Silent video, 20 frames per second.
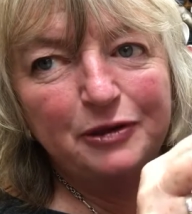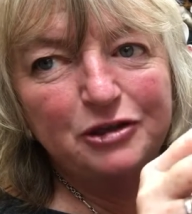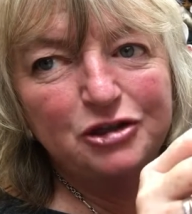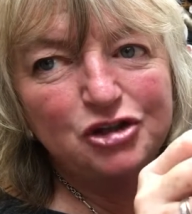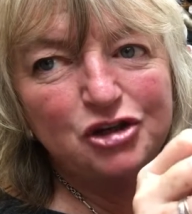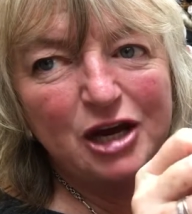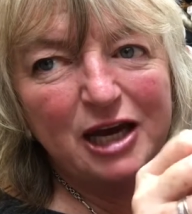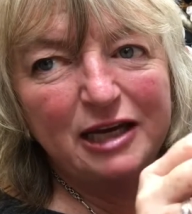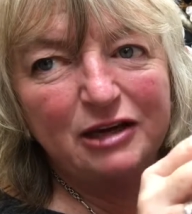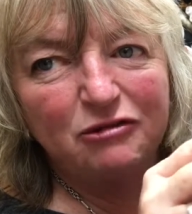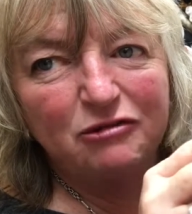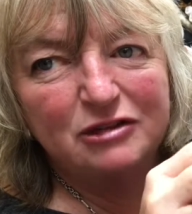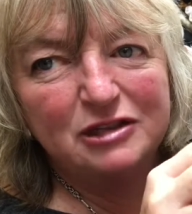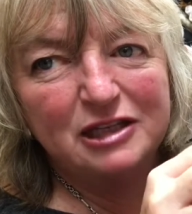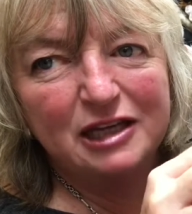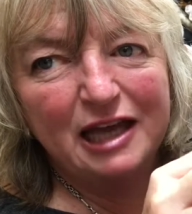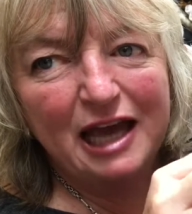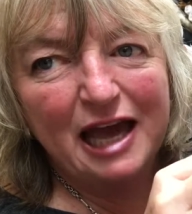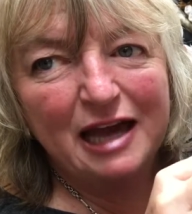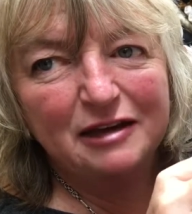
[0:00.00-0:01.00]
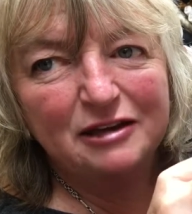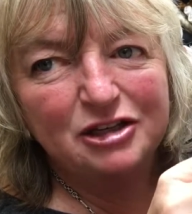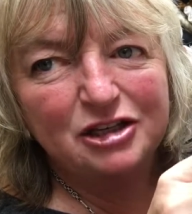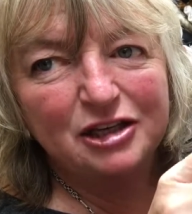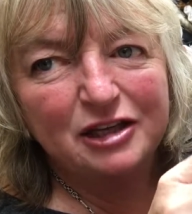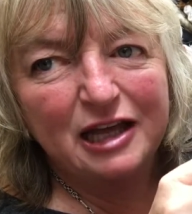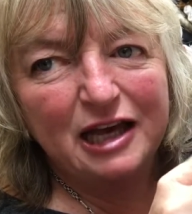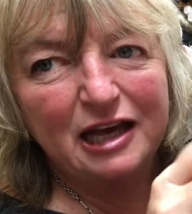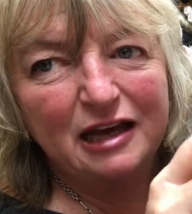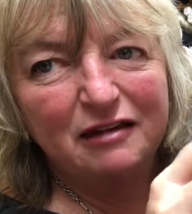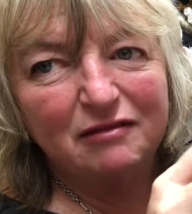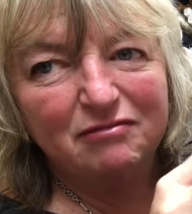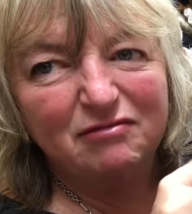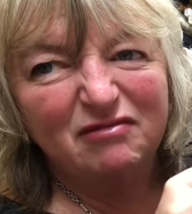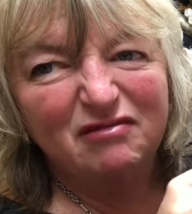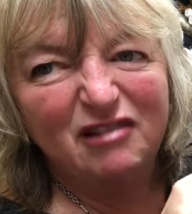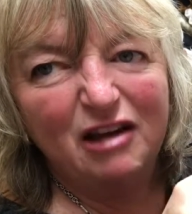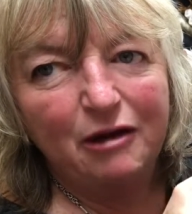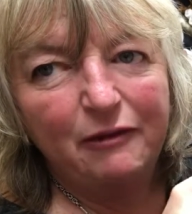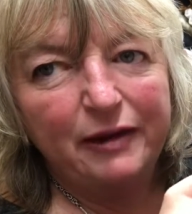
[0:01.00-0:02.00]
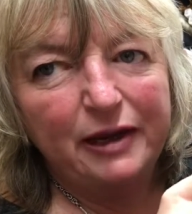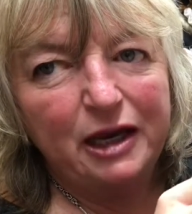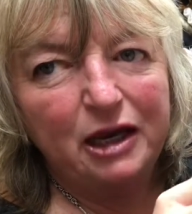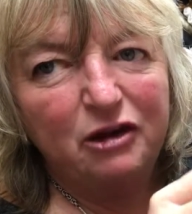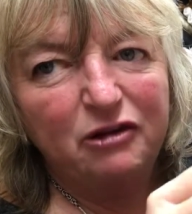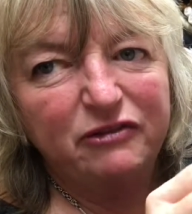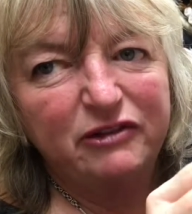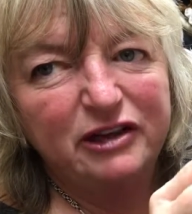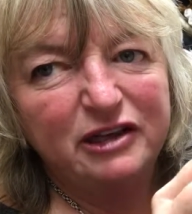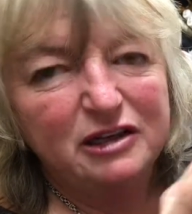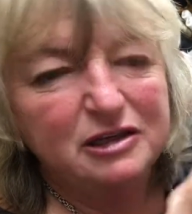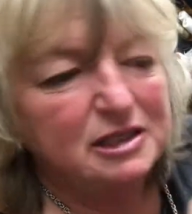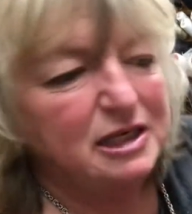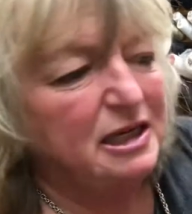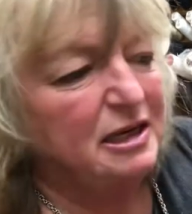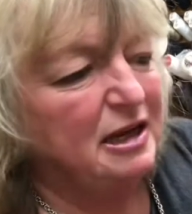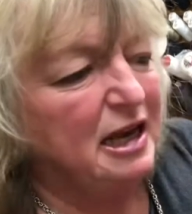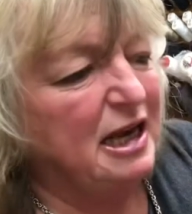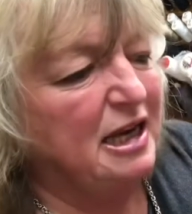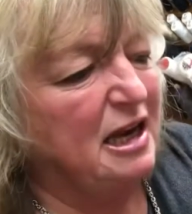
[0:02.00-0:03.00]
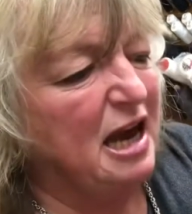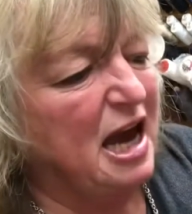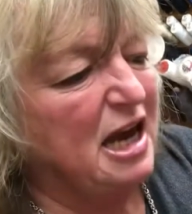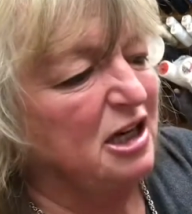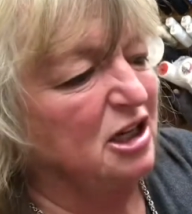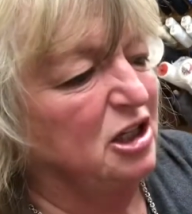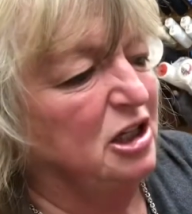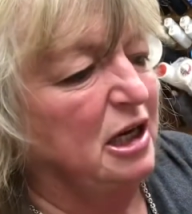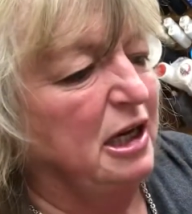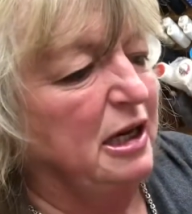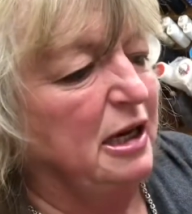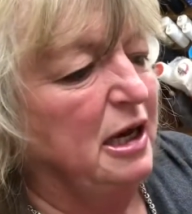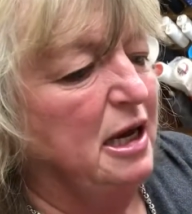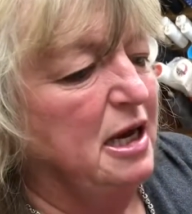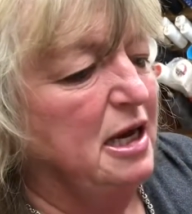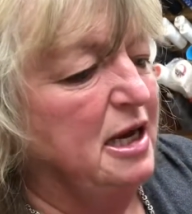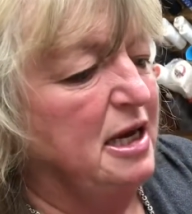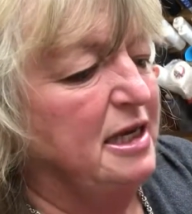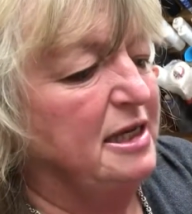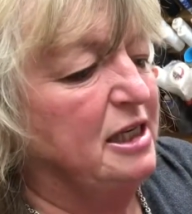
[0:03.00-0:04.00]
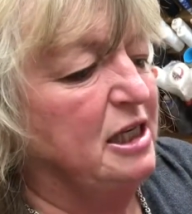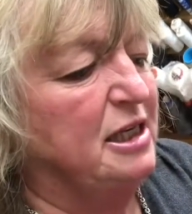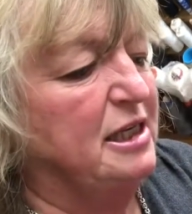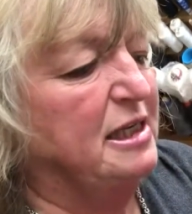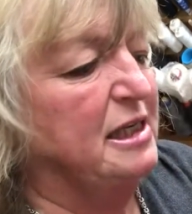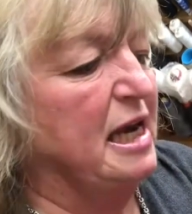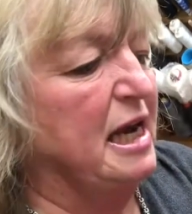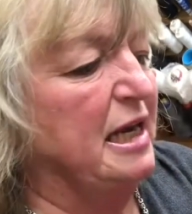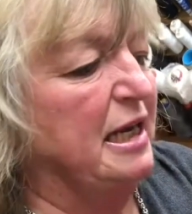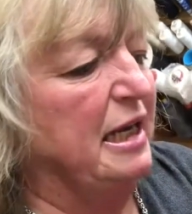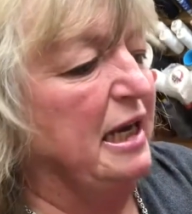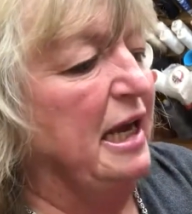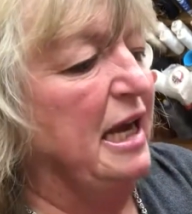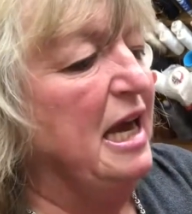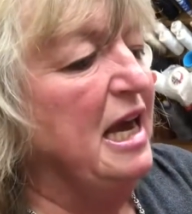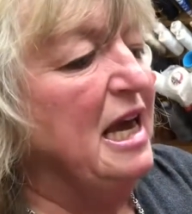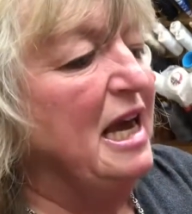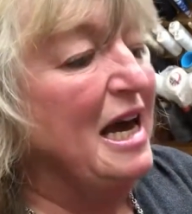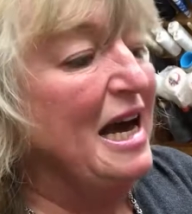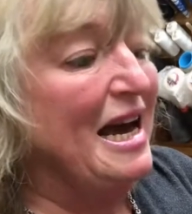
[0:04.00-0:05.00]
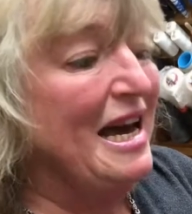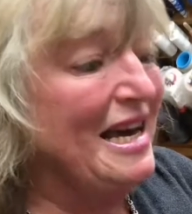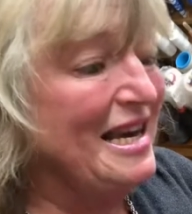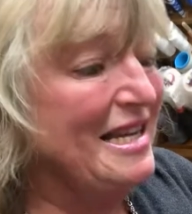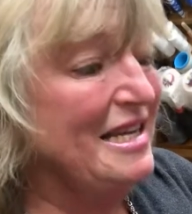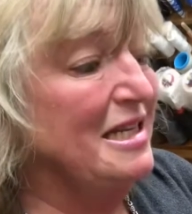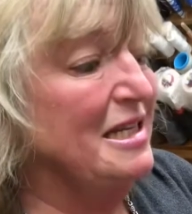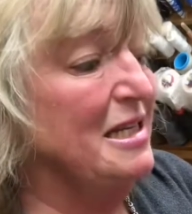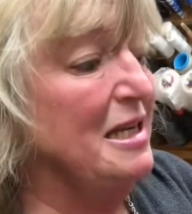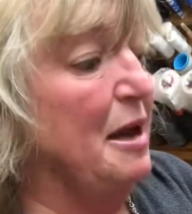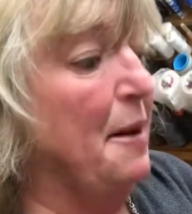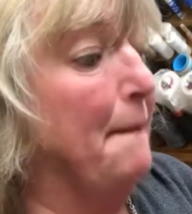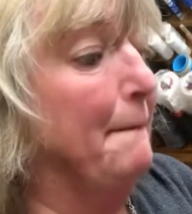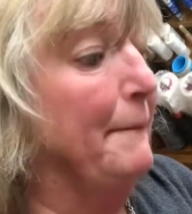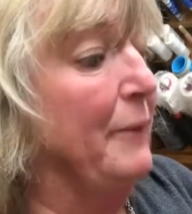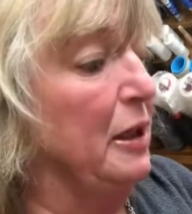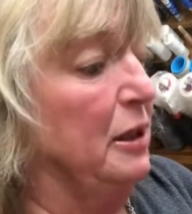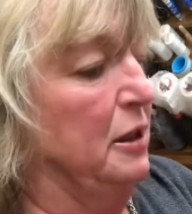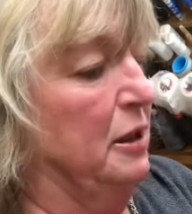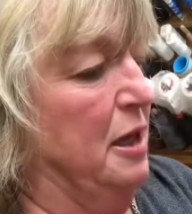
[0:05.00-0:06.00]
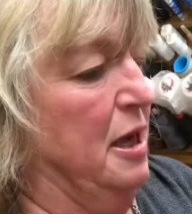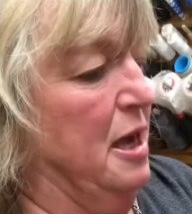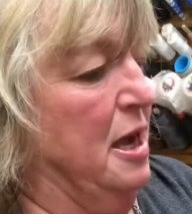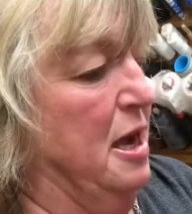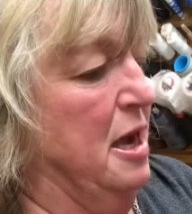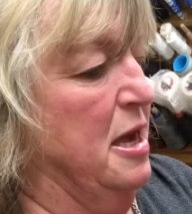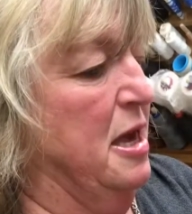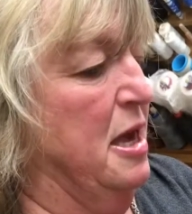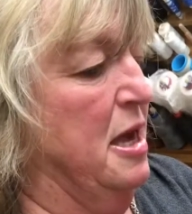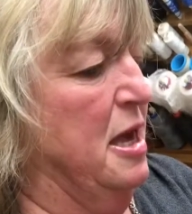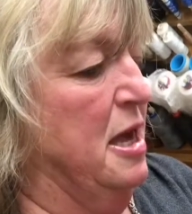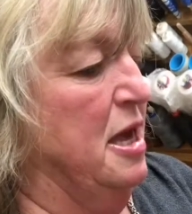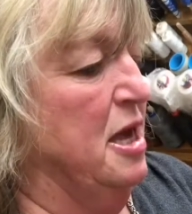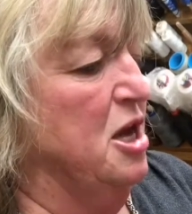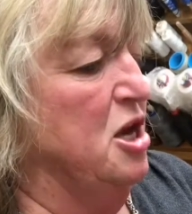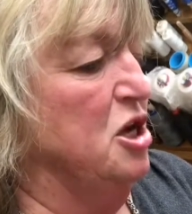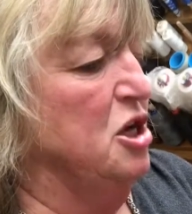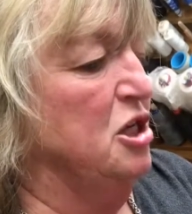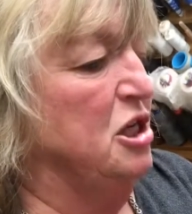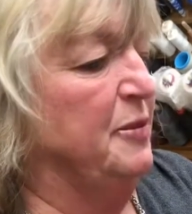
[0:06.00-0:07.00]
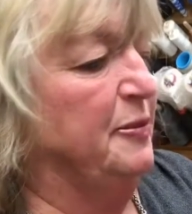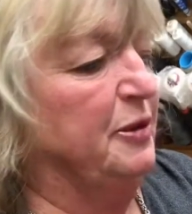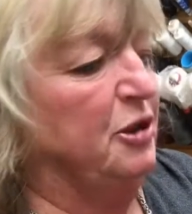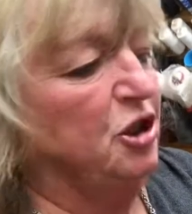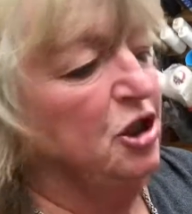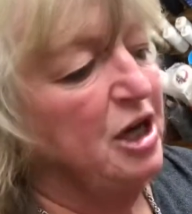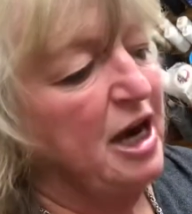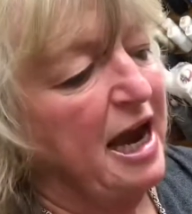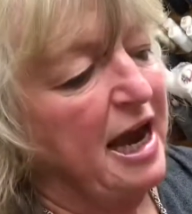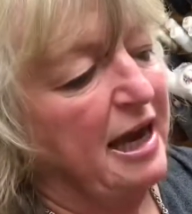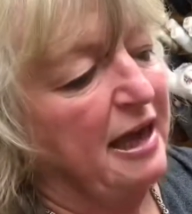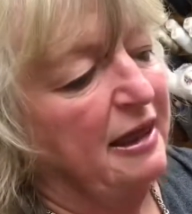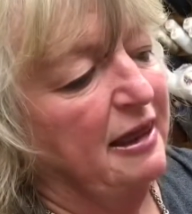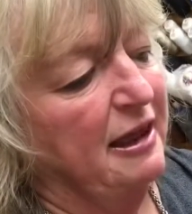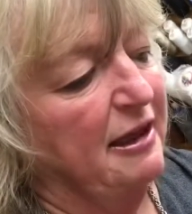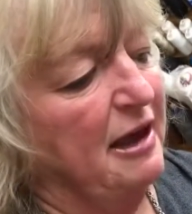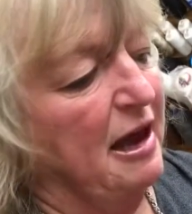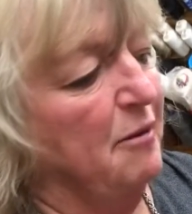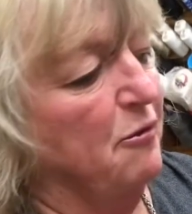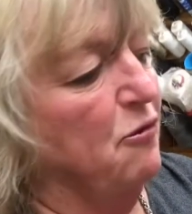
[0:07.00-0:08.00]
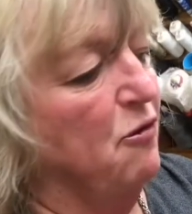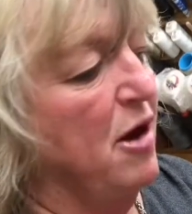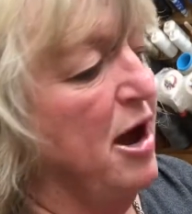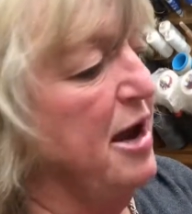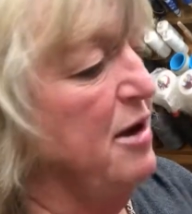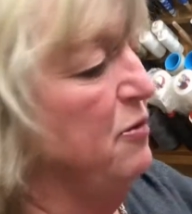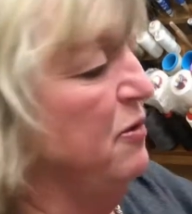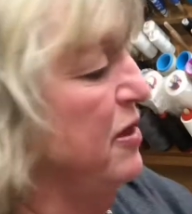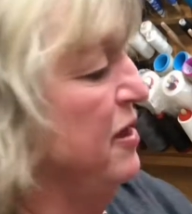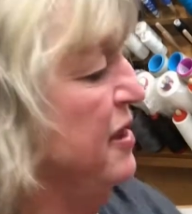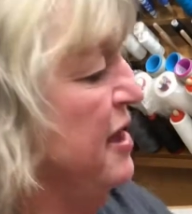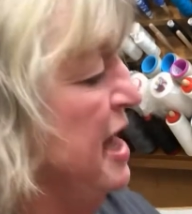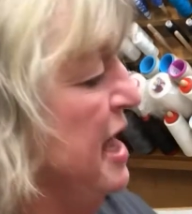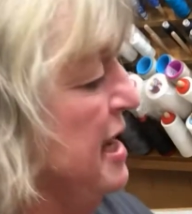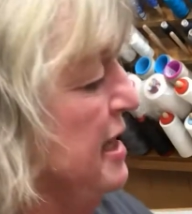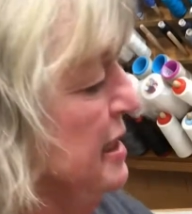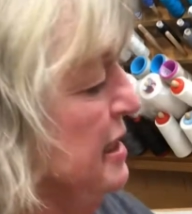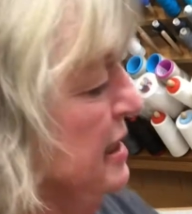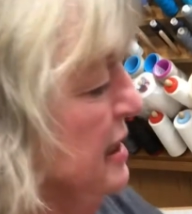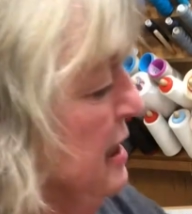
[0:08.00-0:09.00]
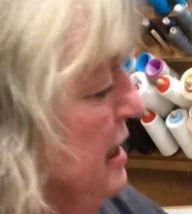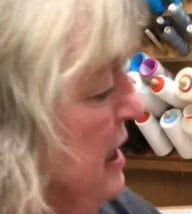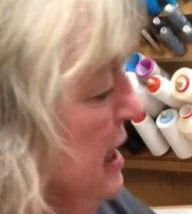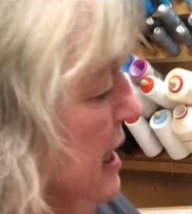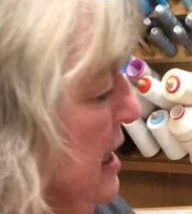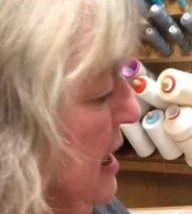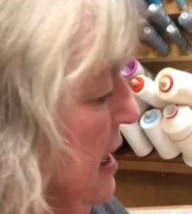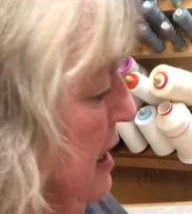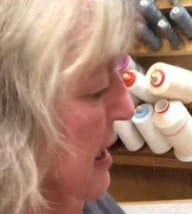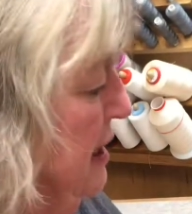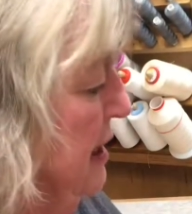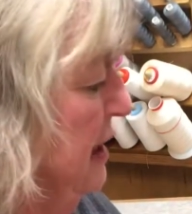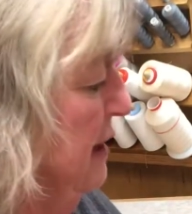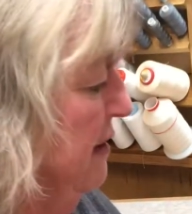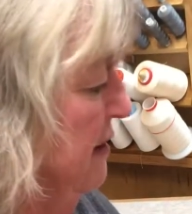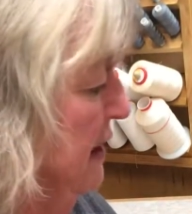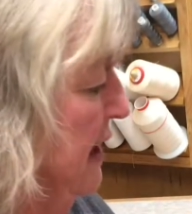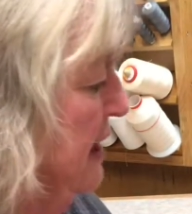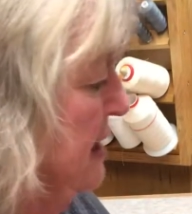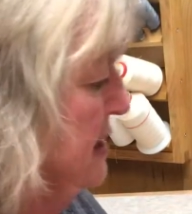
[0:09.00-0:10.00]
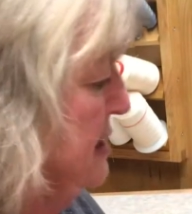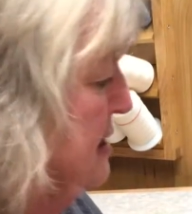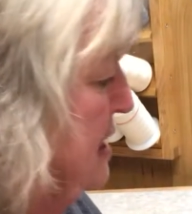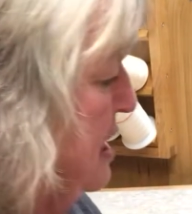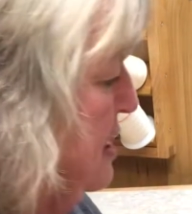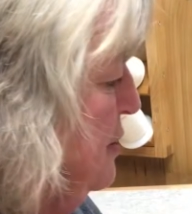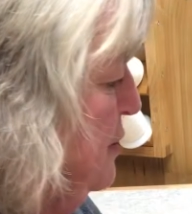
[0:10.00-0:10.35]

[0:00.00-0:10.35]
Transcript: Try not to catch that going over, because it actually is unsightly and bulky. Double check that I'm right with that. I think so.